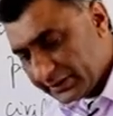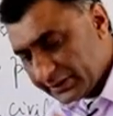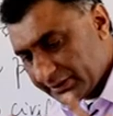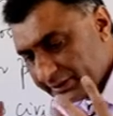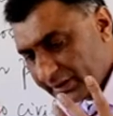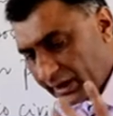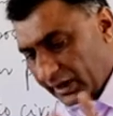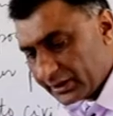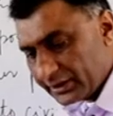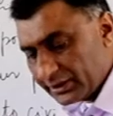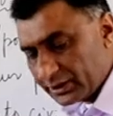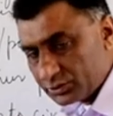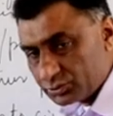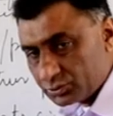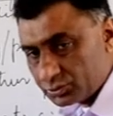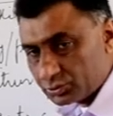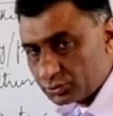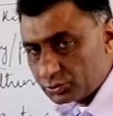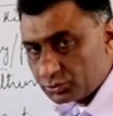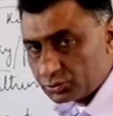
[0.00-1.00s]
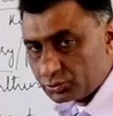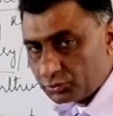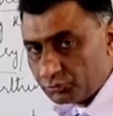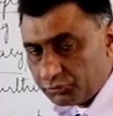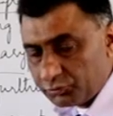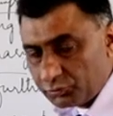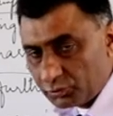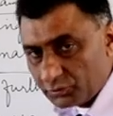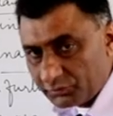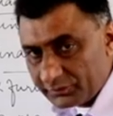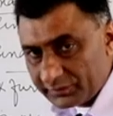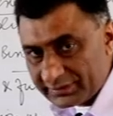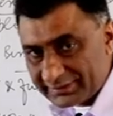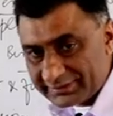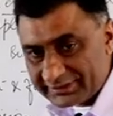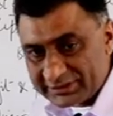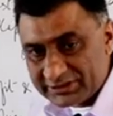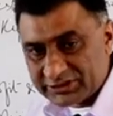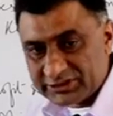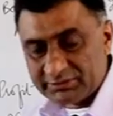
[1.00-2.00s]
Then in order to
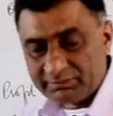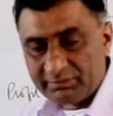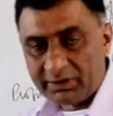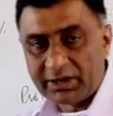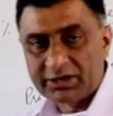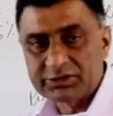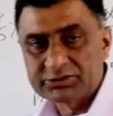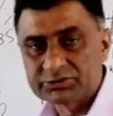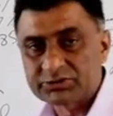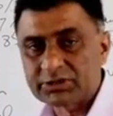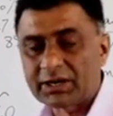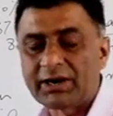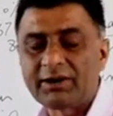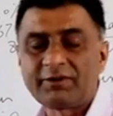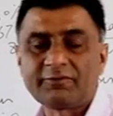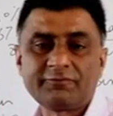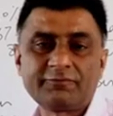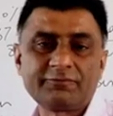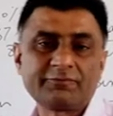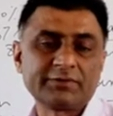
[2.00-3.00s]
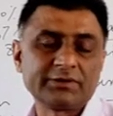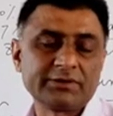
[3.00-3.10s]
fulfill these demands of